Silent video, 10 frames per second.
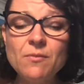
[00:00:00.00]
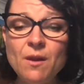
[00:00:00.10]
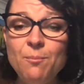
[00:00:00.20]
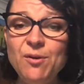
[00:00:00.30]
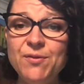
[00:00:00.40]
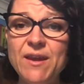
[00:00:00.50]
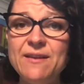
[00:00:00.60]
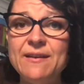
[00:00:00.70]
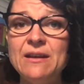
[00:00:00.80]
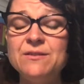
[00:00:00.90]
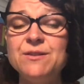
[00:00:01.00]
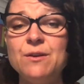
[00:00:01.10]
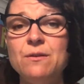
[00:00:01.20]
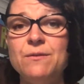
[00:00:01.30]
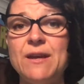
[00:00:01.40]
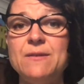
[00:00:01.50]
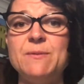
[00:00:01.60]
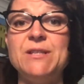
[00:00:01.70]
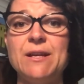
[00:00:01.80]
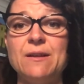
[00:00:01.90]
put these into these
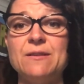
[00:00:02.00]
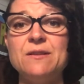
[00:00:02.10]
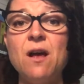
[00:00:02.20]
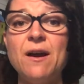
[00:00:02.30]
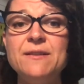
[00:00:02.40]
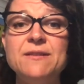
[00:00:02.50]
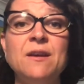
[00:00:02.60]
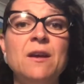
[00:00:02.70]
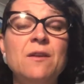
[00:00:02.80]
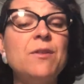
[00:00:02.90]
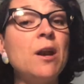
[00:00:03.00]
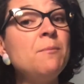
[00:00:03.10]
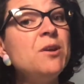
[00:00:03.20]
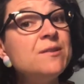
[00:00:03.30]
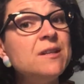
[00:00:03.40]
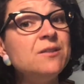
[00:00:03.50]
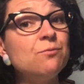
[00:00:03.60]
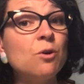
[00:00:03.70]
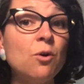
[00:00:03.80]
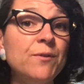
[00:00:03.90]
particular slides that I'm using to
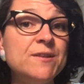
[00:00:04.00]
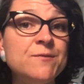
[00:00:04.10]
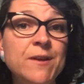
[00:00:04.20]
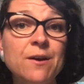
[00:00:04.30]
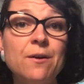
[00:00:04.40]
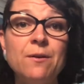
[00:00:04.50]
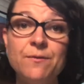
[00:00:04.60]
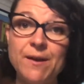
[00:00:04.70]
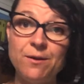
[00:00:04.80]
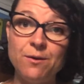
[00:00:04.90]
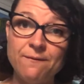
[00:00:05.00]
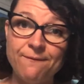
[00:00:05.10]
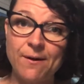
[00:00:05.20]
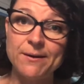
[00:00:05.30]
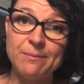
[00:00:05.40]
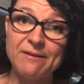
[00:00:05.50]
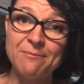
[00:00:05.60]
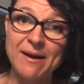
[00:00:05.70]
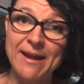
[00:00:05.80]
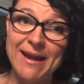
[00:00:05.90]
record this video that you can find above
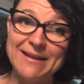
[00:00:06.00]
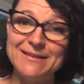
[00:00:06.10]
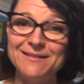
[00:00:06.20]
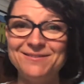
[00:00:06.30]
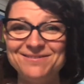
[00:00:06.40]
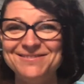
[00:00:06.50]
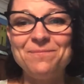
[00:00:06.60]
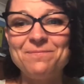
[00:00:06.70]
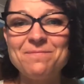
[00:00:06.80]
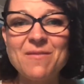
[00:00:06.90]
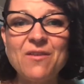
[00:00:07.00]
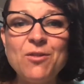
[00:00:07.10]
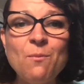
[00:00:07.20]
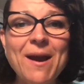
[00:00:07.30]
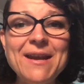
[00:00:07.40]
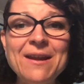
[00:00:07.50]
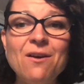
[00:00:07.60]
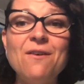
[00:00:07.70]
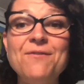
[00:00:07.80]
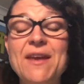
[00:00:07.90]
my head. The weighting
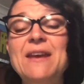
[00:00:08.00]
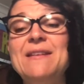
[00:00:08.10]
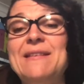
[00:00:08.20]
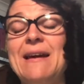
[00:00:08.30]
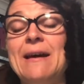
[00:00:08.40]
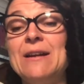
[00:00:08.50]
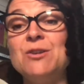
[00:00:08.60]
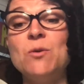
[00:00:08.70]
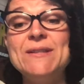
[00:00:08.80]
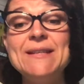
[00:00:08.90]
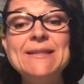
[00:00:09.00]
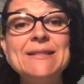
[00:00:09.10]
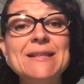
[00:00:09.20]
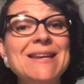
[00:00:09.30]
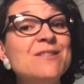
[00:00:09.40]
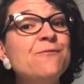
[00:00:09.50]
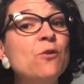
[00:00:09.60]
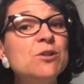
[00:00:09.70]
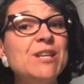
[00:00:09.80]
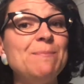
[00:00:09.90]
of these quizzes is
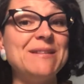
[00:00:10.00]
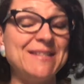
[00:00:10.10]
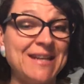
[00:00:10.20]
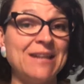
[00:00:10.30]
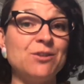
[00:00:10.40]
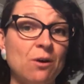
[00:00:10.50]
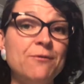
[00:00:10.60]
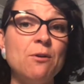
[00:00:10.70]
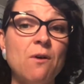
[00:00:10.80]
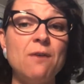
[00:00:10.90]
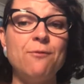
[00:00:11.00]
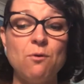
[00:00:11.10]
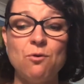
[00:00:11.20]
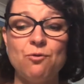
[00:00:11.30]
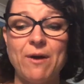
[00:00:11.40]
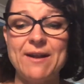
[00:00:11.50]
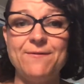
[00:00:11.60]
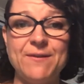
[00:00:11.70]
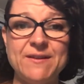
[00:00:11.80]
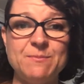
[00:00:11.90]
40% of your overall grade
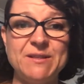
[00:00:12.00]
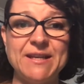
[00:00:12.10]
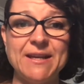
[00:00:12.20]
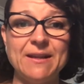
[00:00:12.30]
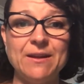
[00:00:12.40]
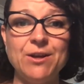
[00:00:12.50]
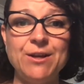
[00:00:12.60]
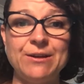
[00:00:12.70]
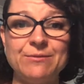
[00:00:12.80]
for this particular unit.